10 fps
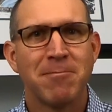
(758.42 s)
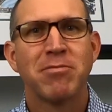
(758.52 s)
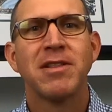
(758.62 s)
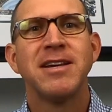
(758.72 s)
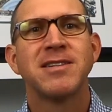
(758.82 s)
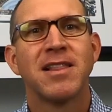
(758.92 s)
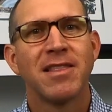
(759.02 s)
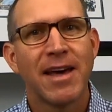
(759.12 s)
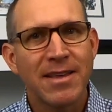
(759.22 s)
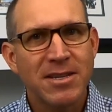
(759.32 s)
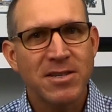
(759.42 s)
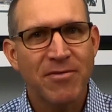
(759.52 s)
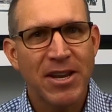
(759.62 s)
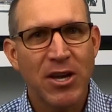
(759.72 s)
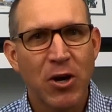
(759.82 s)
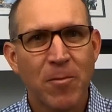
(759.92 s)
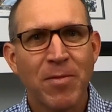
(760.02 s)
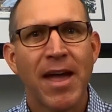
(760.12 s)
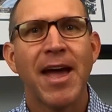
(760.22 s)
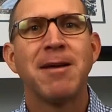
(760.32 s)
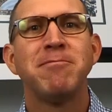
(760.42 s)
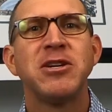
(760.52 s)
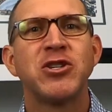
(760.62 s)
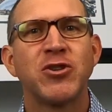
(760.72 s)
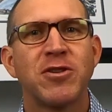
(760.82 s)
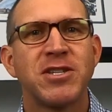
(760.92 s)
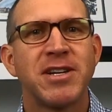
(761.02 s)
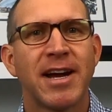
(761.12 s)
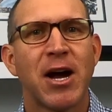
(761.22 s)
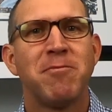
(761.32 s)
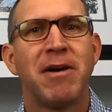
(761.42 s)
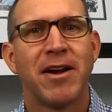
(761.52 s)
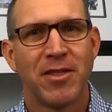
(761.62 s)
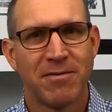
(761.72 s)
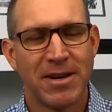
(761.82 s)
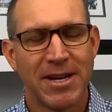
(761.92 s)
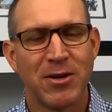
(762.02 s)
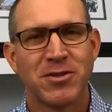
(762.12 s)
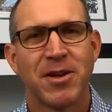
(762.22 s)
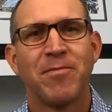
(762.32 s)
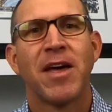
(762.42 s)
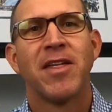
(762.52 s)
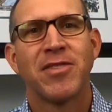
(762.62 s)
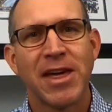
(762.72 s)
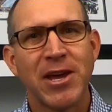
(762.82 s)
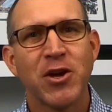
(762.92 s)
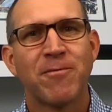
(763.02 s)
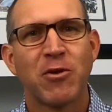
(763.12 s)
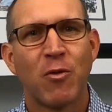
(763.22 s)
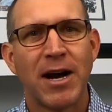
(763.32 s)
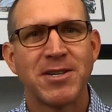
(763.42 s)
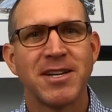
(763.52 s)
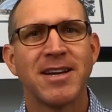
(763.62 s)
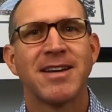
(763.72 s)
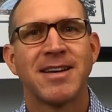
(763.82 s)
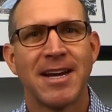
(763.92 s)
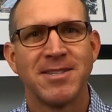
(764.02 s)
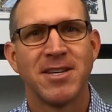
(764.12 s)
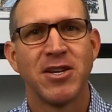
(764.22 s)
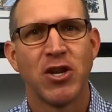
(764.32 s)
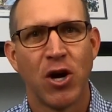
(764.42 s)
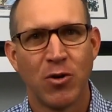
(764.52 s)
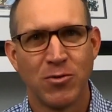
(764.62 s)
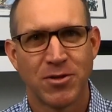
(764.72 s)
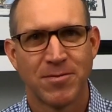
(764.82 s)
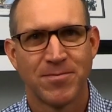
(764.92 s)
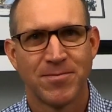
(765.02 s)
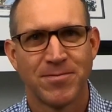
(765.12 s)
Please like this video and be sure to check out my other videos. Thank you for watching Kenton Knows.